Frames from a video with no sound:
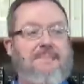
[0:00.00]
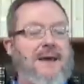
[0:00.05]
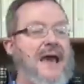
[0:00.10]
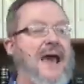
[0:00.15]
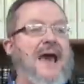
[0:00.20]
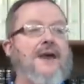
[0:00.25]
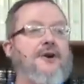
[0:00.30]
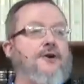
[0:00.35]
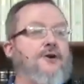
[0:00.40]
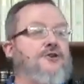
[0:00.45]

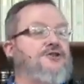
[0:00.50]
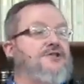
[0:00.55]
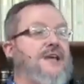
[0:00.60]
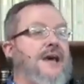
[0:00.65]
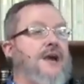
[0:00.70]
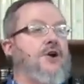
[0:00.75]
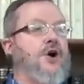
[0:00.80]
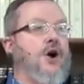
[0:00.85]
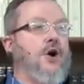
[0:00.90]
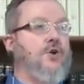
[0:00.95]
patterns
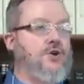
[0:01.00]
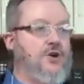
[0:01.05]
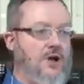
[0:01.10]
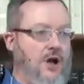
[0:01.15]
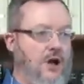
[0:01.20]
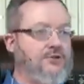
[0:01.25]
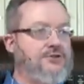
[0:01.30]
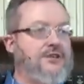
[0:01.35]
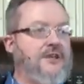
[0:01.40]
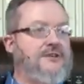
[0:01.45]
that are
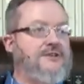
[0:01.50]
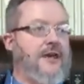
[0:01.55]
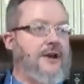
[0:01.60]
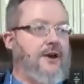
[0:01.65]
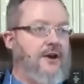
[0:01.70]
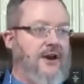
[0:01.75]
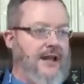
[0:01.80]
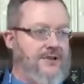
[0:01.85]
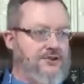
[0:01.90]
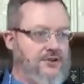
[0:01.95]
occultic, that
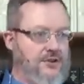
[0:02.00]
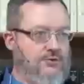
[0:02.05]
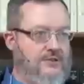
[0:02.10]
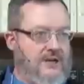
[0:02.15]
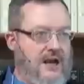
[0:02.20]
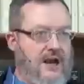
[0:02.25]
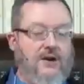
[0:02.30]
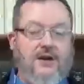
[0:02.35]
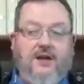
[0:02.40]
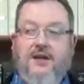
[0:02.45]
are
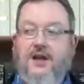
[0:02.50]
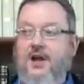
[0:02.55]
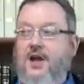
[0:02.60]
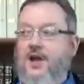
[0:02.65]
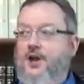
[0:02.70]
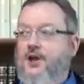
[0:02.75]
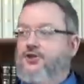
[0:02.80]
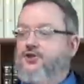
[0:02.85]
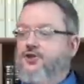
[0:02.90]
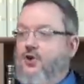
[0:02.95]
esoteric,
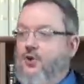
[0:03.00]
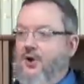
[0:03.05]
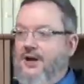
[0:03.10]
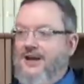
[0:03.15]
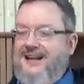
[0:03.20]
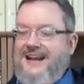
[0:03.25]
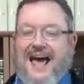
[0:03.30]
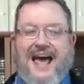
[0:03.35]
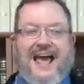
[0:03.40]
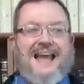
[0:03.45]
to
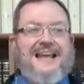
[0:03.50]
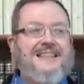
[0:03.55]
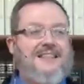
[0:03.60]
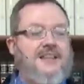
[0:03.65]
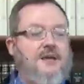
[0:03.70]
align